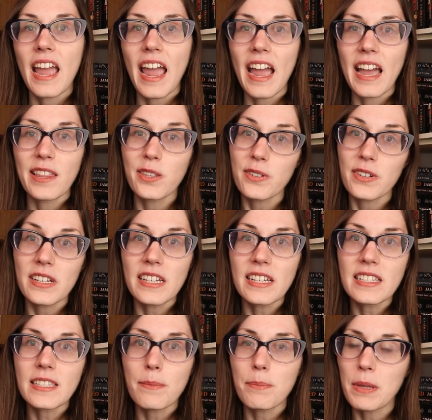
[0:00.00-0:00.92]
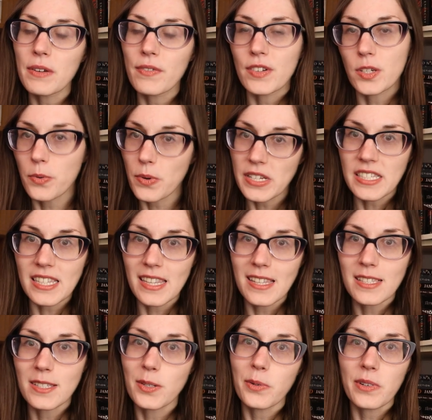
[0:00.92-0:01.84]
And there is a bit of a twist to
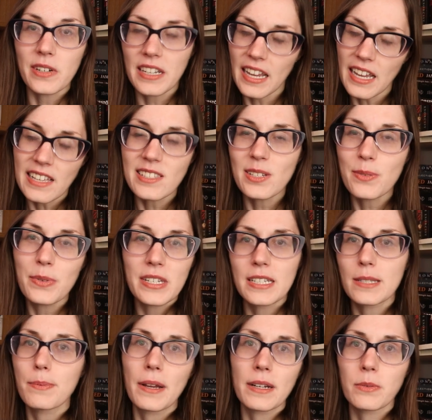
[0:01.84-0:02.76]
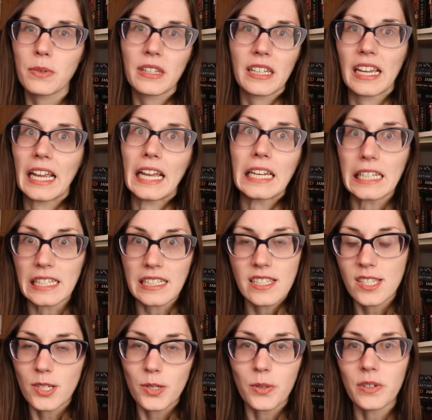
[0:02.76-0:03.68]
the story, as you would expect with any
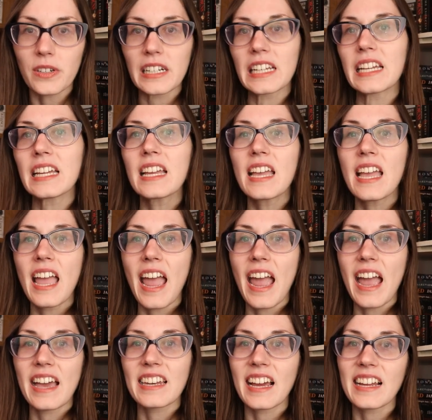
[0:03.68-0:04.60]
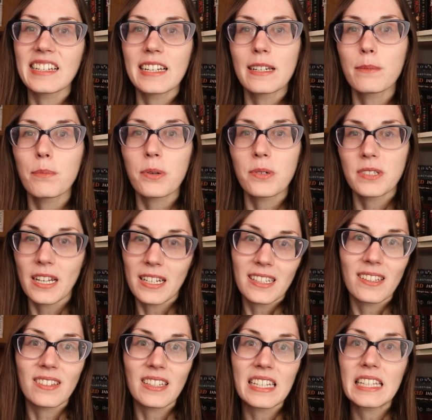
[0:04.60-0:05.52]
story, and I didn't
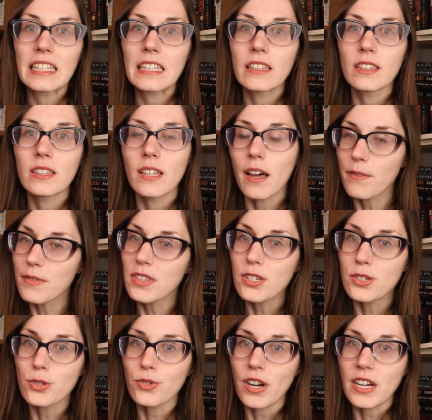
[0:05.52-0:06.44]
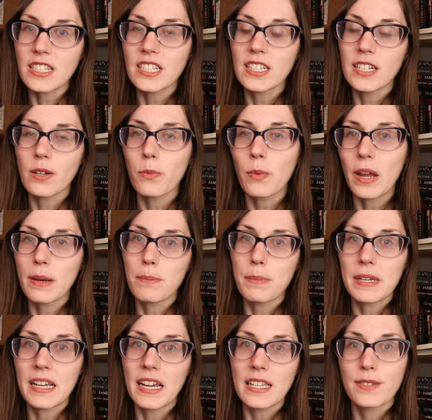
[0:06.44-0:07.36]
particularly love the direction it
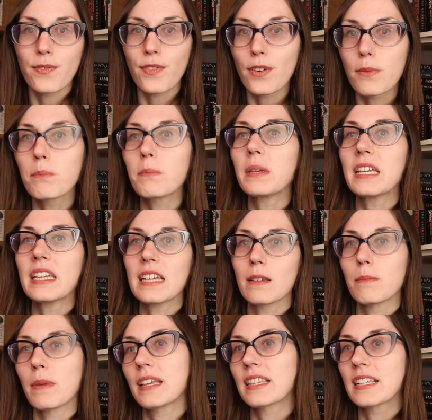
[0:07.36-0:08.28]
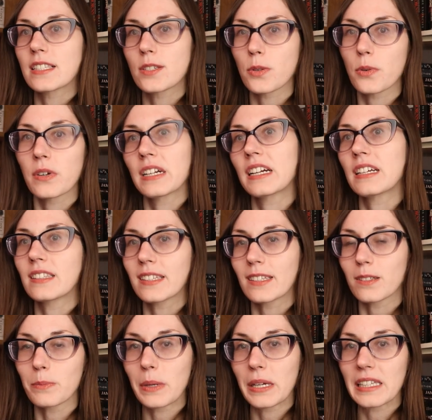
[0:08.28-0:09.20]
went because for me it made the story a
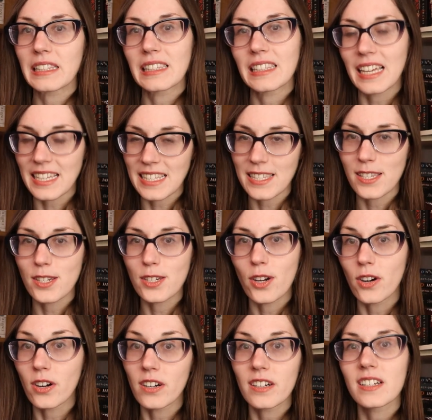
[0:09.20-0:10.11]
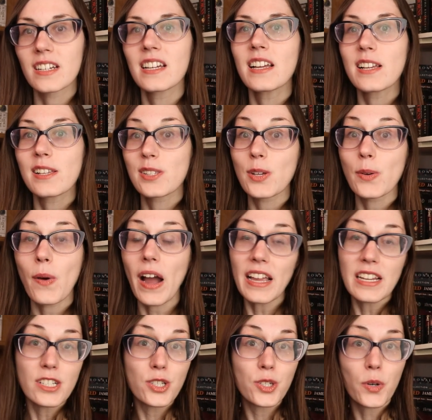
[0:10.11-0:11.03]
little bit less dark. So
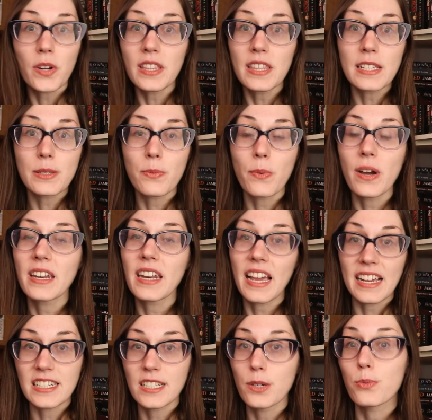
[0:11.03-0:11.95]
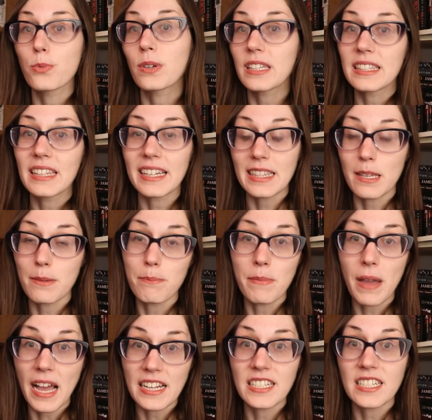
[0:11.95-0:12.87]
I enjoyed this one. I actually really liked the
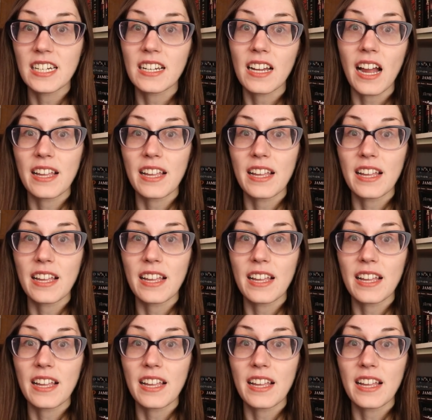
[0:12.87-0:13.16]
magic.